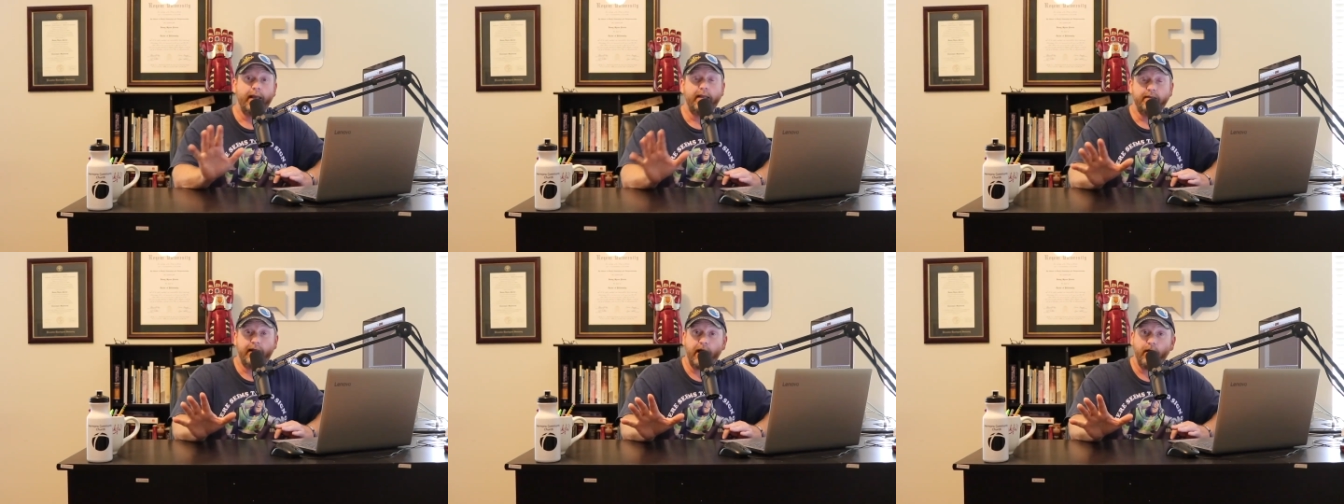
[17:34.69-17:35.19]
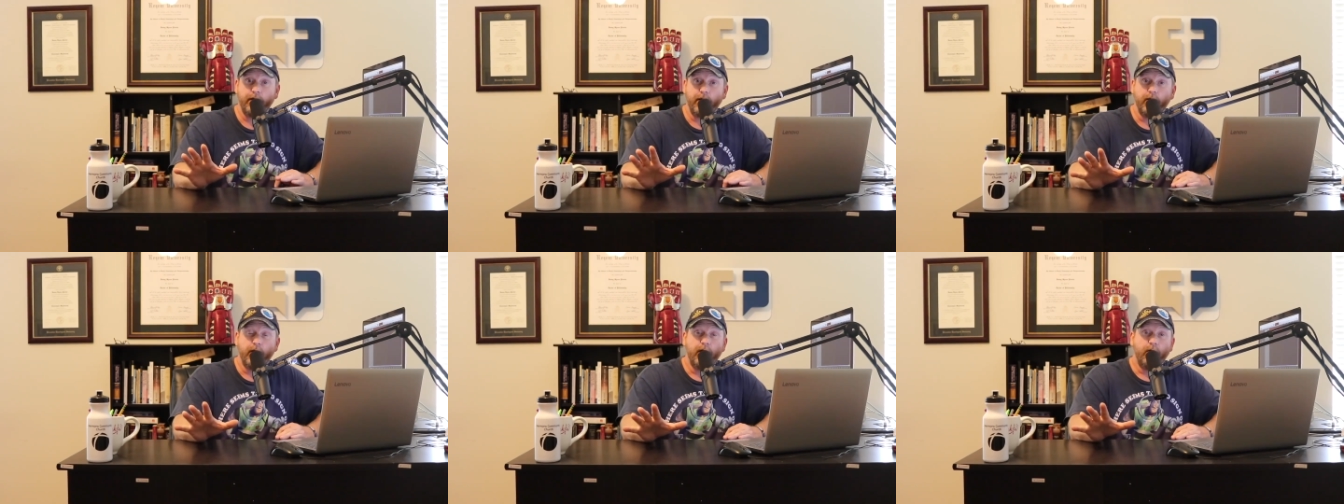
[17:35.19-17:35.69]
well i can tell
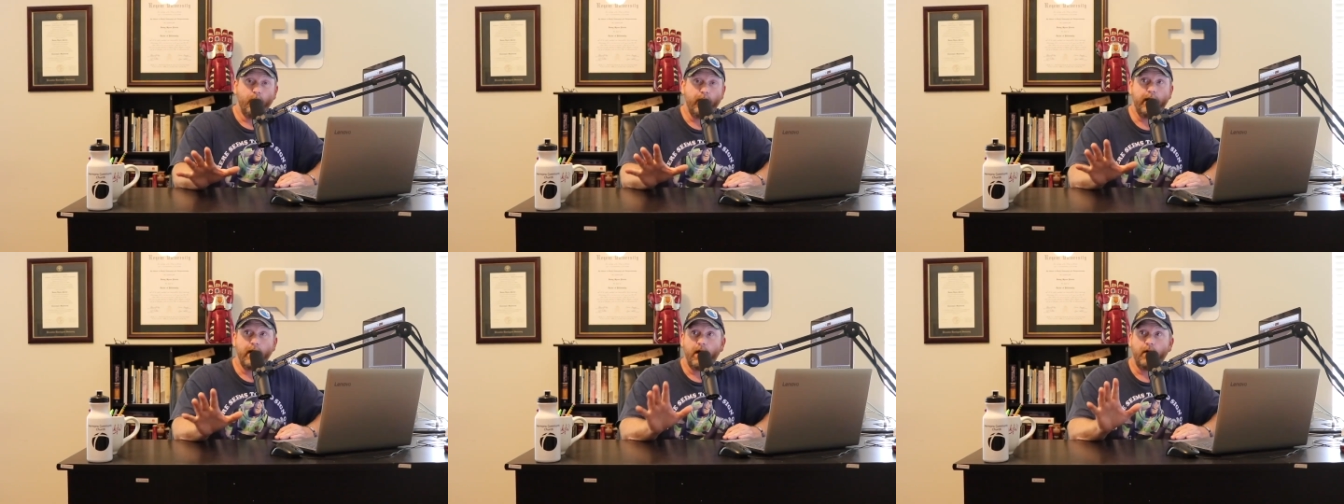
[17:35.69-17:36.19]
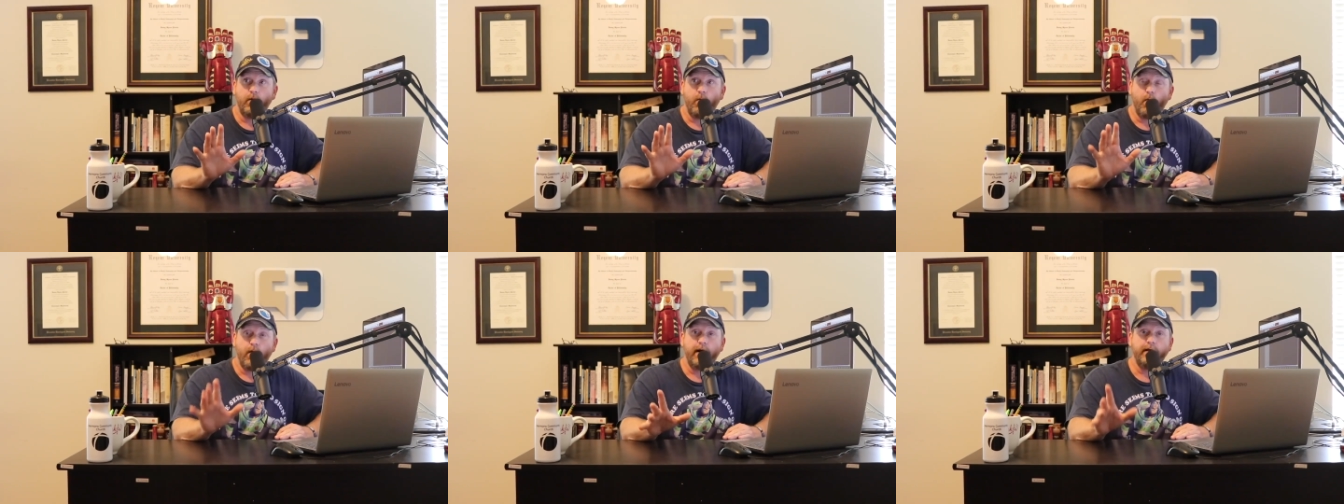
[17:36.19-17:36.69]
you we are
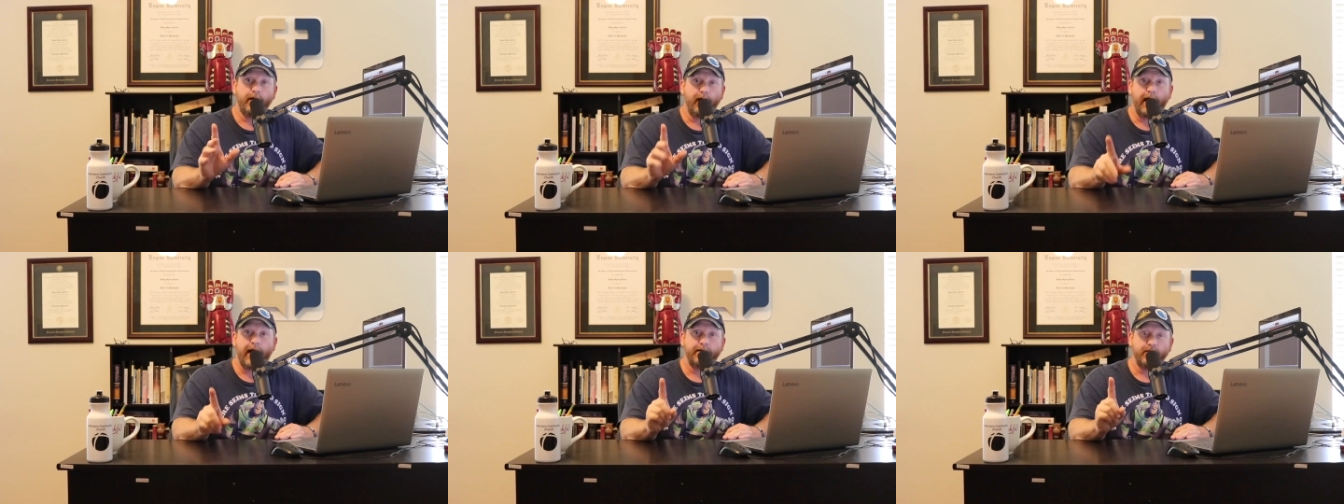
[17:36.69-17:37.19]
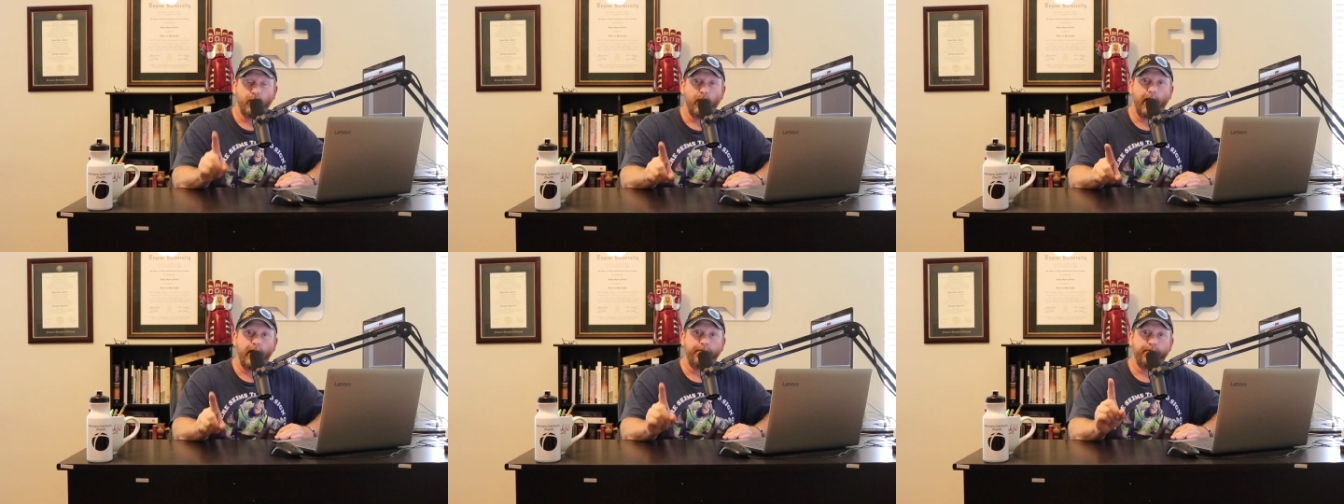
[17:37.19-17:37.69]
one class
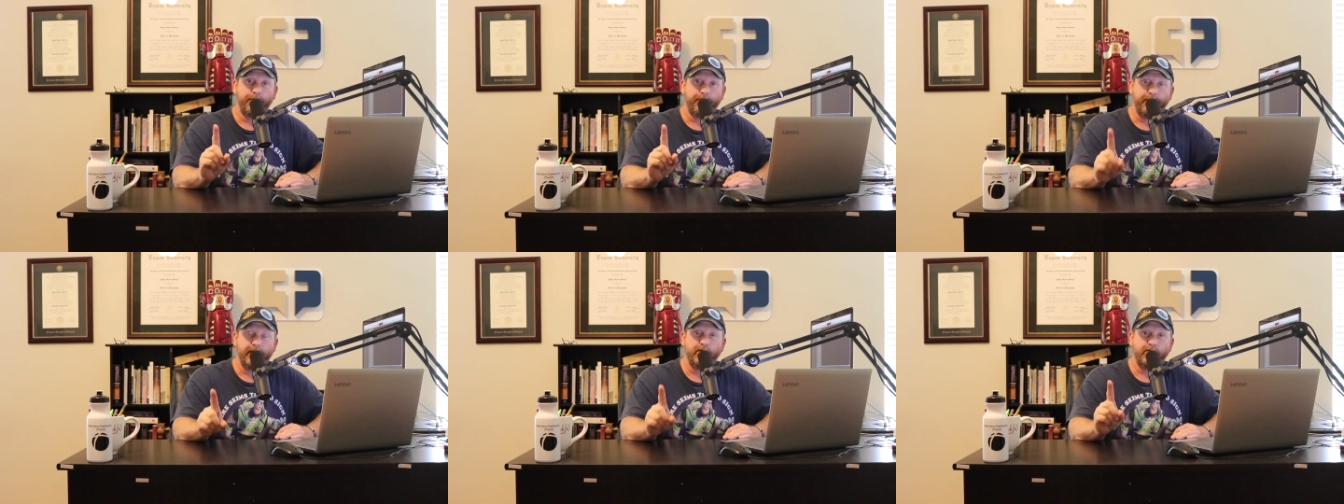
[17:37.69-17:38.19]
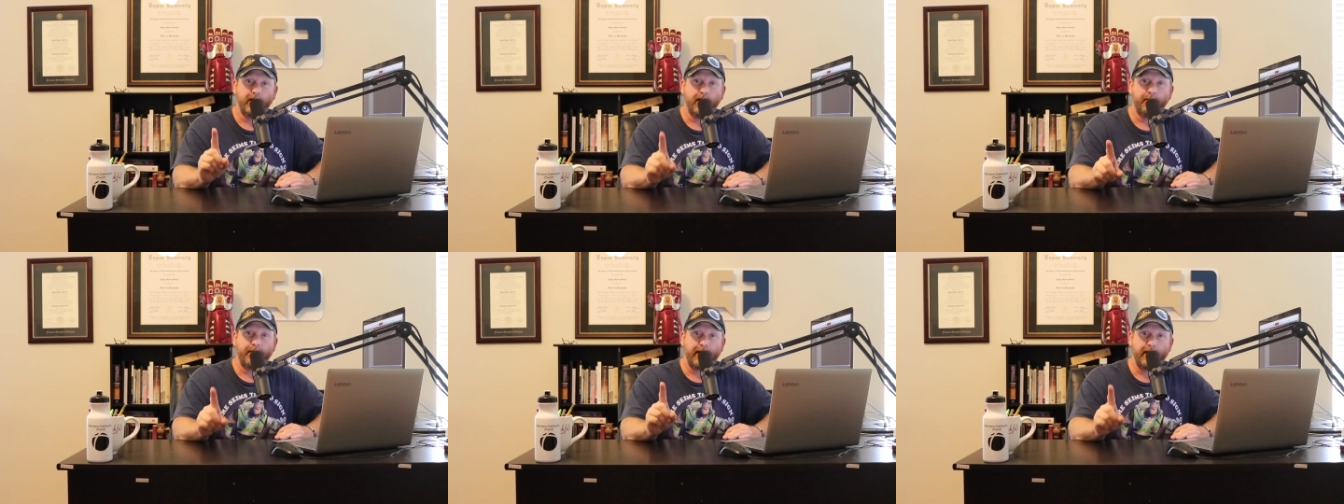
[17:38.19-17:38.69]
away from finishing
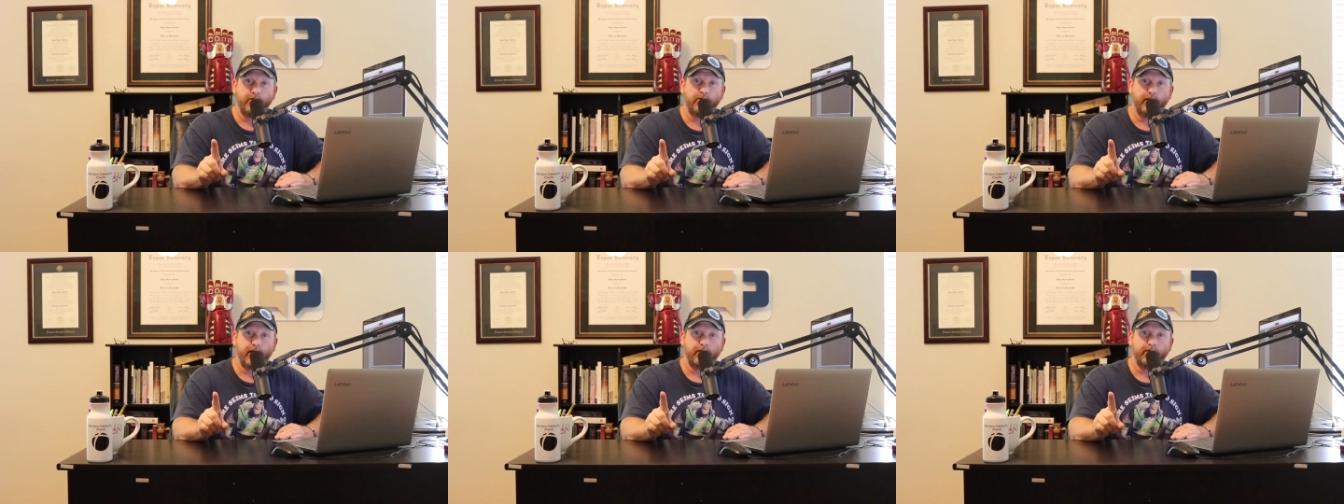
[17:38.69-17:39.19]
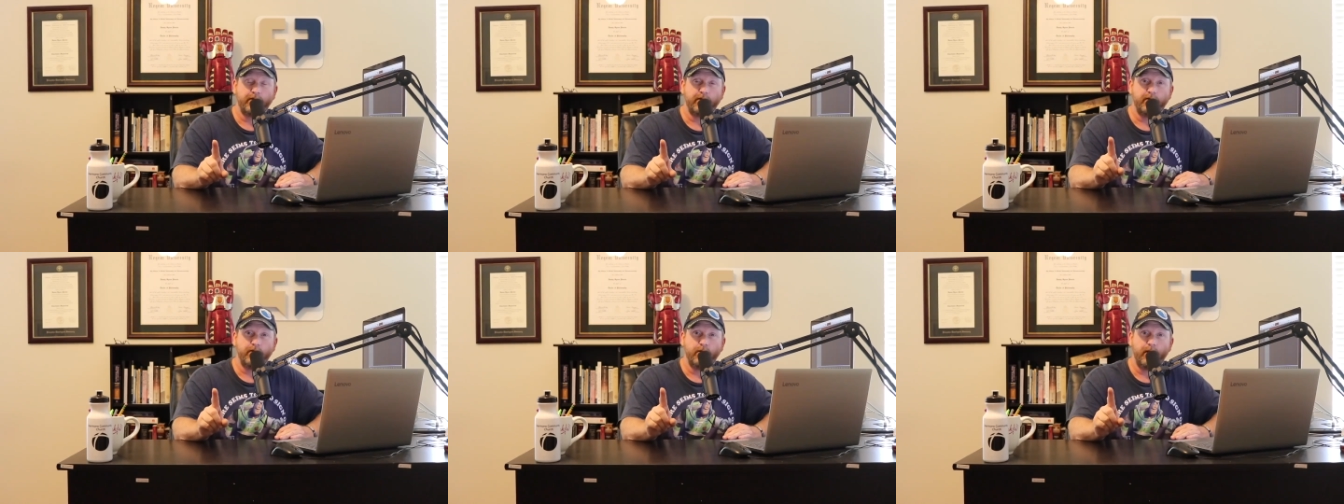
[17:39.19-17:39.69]
up that
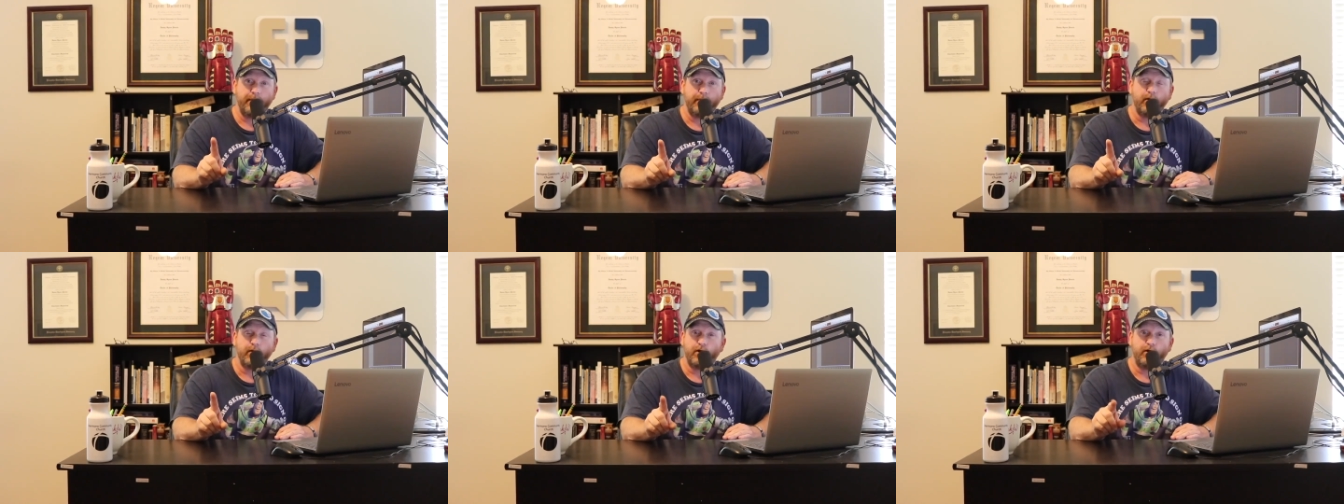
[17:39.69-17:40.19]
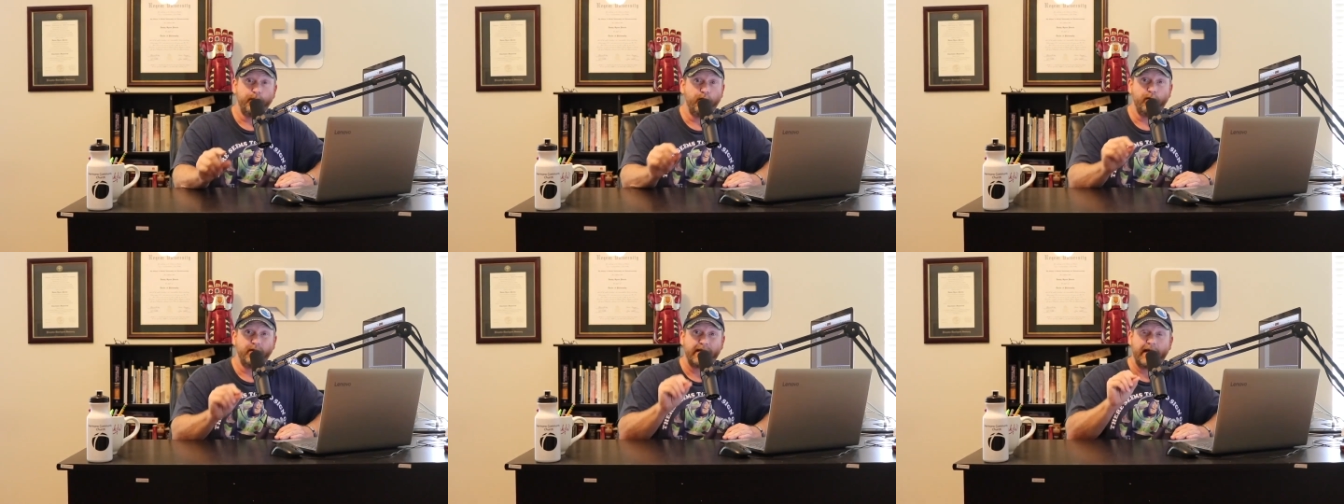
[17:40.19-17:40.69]
introduction to uh, biblical
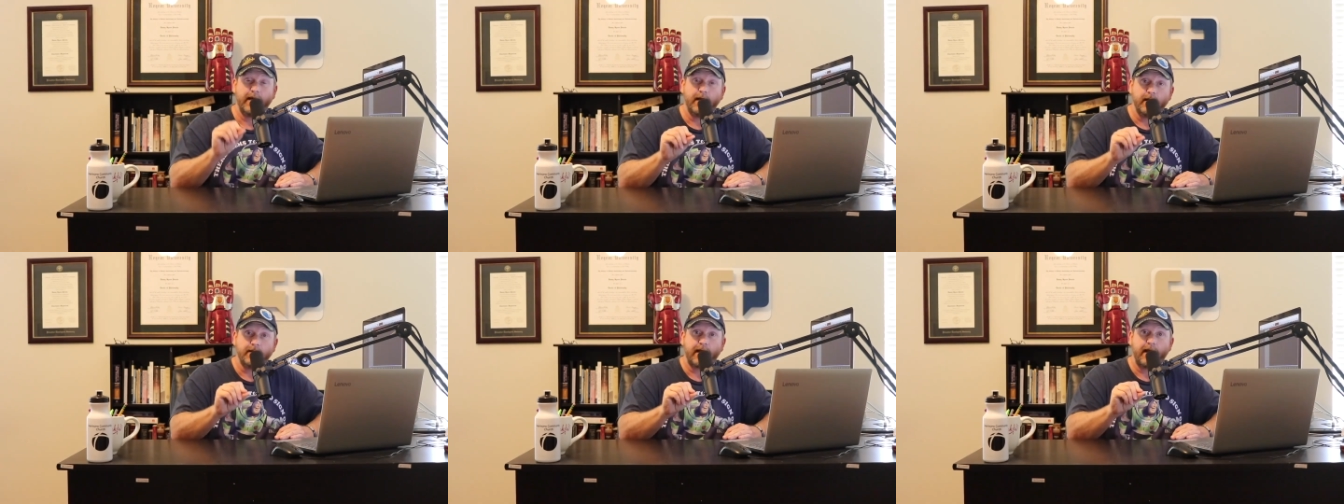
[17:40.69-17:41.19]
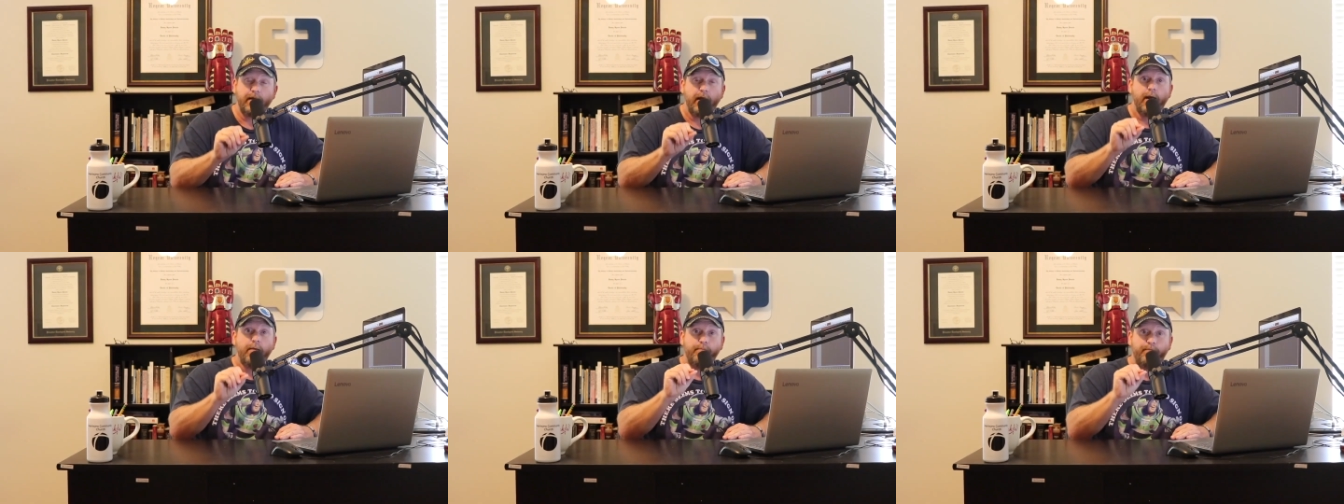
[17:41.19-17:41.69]
hermeneutics and it is a